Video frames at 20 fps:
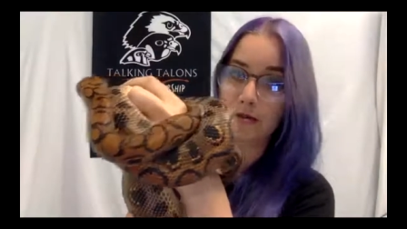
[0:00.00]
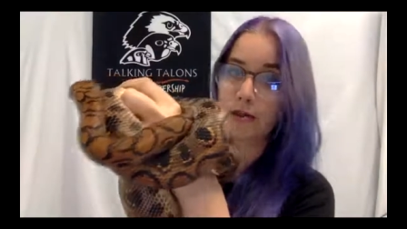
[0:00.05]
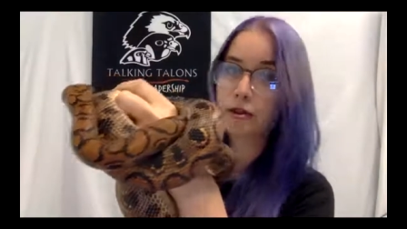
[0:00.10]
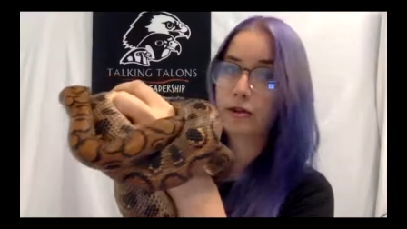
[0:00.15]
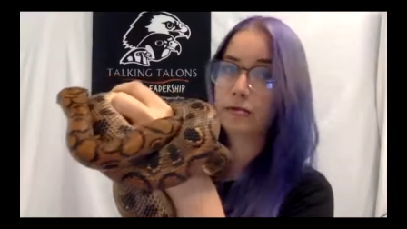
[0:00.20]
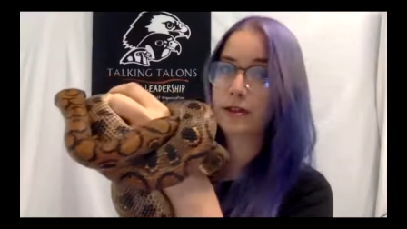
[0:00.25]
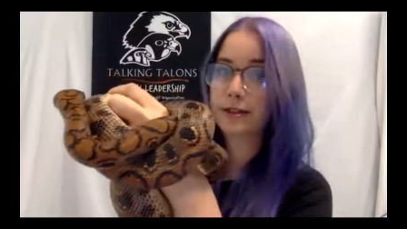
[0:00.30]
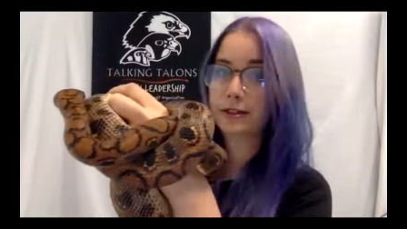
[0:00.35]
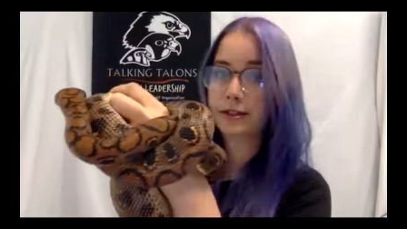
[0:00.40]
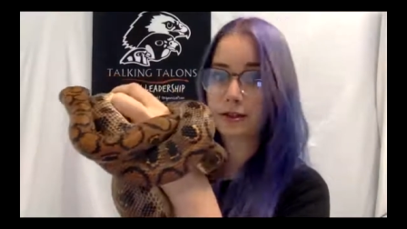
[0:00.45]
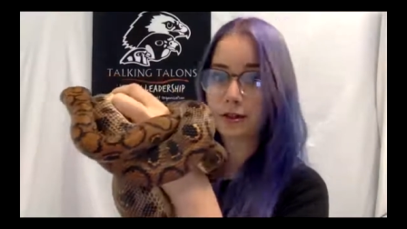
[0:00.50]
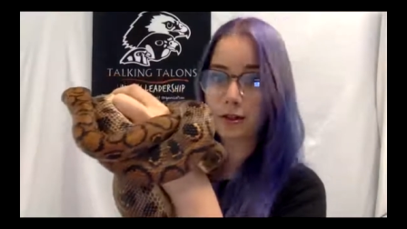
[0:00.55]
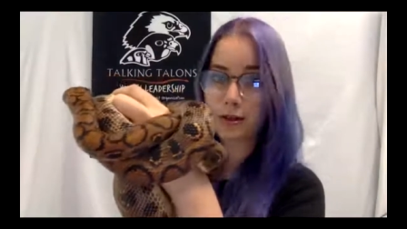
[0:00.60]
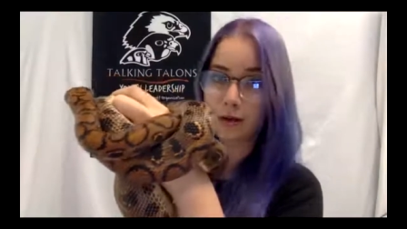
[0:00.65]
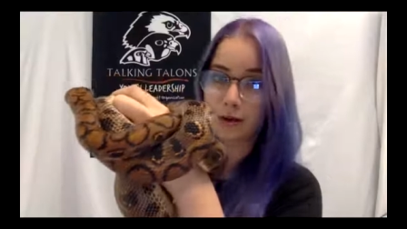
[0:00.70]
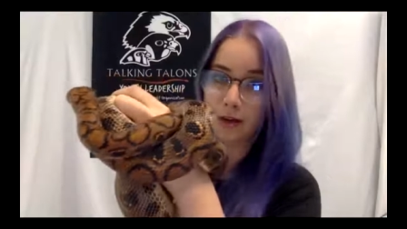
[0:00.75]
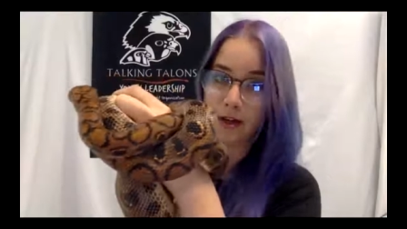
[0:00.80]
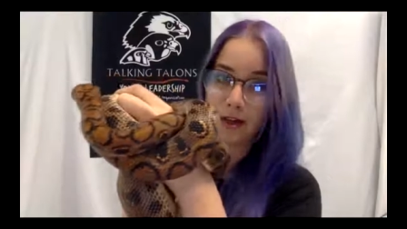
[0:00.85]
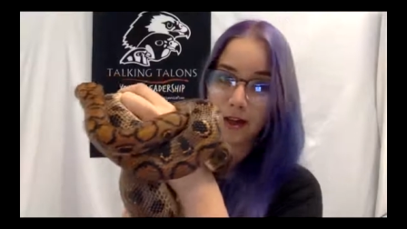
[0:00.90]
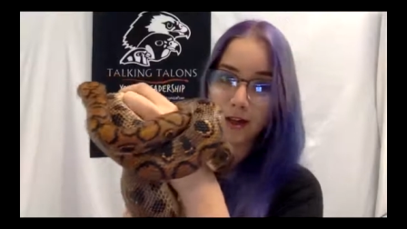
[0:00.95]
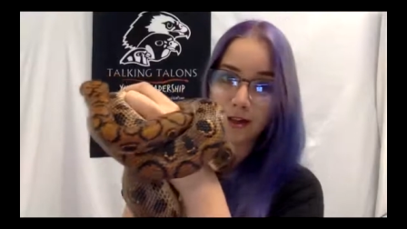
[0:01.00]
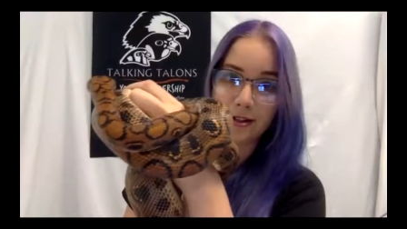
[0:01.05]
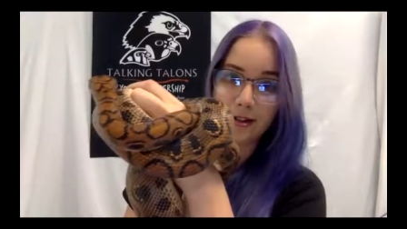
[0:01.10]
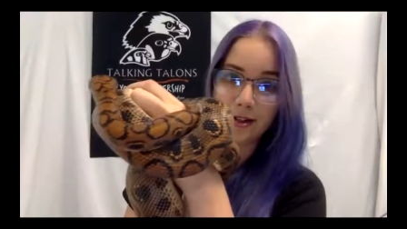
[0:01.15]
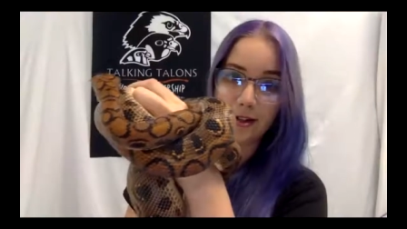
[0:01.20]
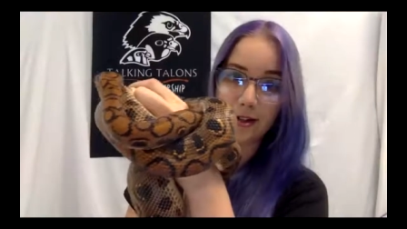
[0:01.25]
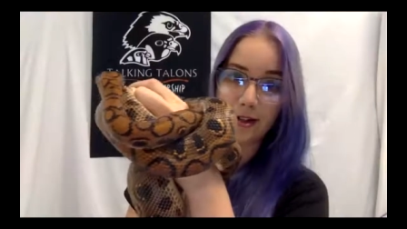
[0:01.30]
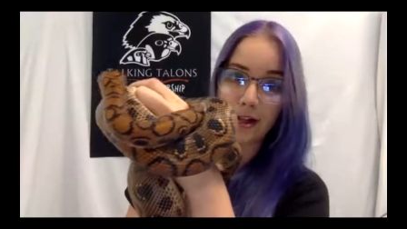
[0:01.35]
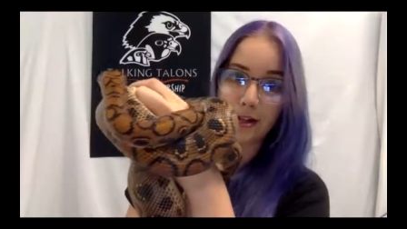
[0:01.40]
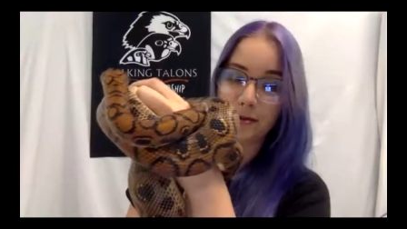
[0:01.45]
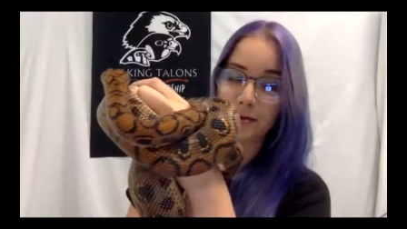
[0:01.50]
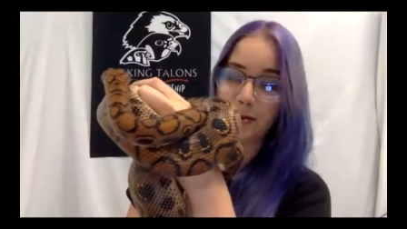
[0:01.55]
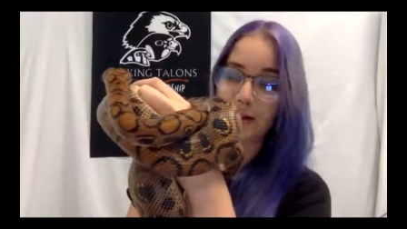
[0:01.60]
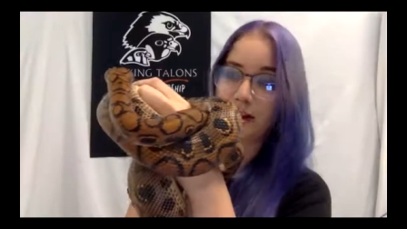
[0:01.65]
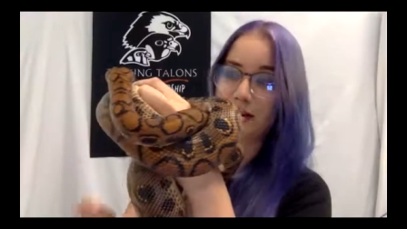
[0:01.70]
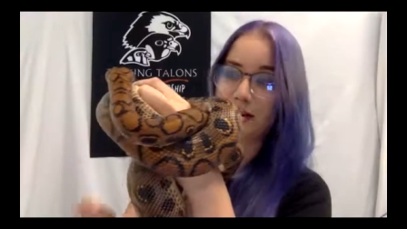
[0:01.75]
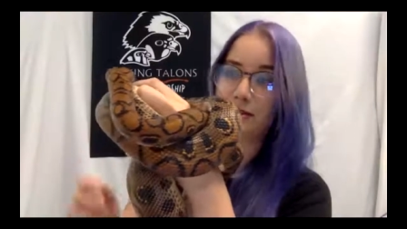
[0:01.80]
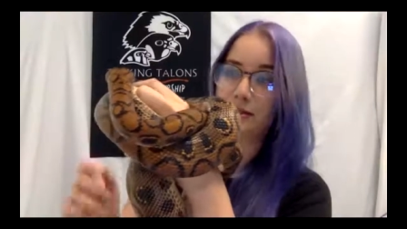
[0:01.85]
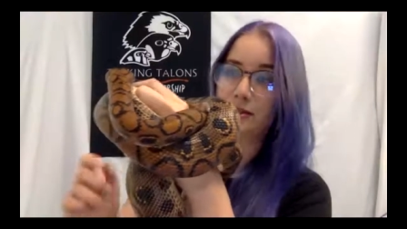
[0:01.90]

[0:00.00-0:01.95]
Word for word: We're in New Mexico, not a lot of rain.